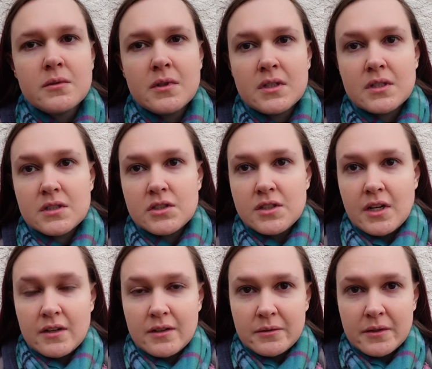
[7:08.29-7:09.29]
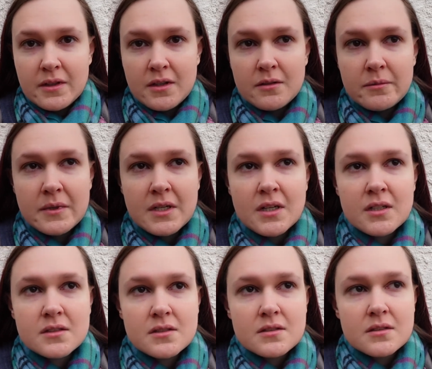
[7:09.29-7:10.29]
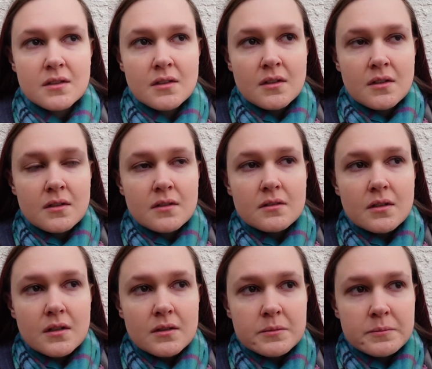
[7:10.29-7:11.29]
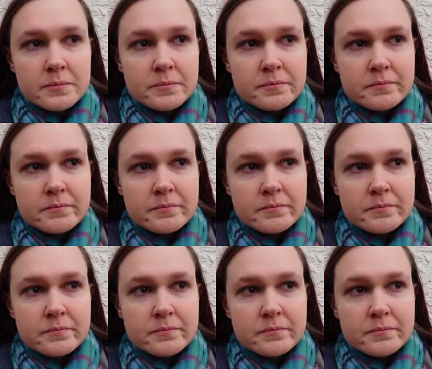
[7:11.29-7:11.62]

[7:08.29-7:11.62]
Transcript: wanted to share it with you because um,